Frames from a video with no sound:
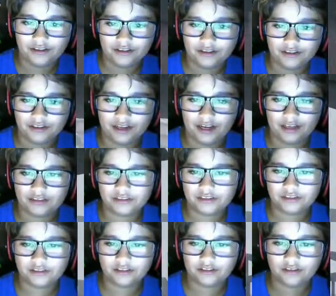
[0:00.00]

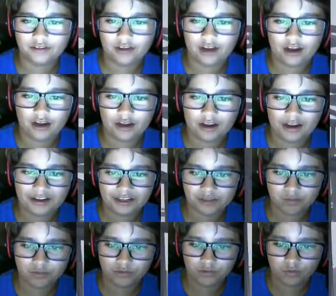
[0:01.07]
Let's, uh, I
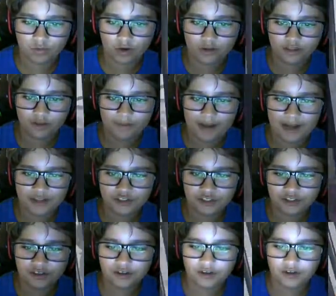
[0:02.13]
guess, just work your
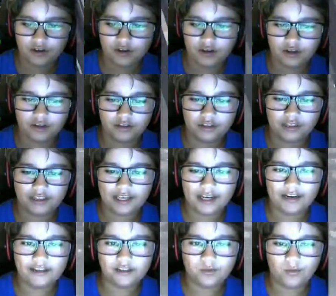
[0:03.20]
magic. The
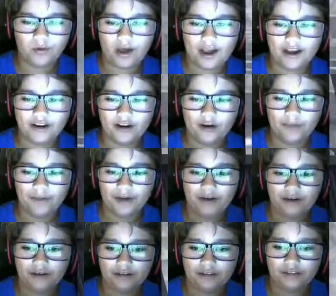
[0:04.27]
gate is wide
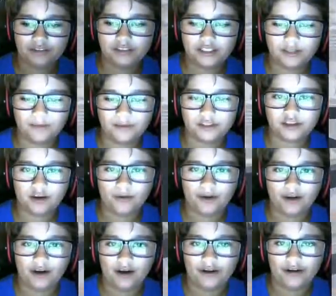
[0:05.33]
open. Let's see what's
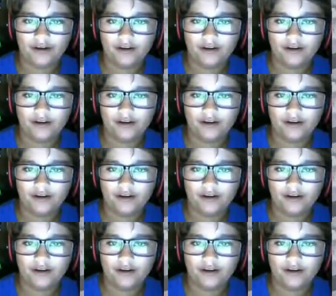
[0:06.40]
going on.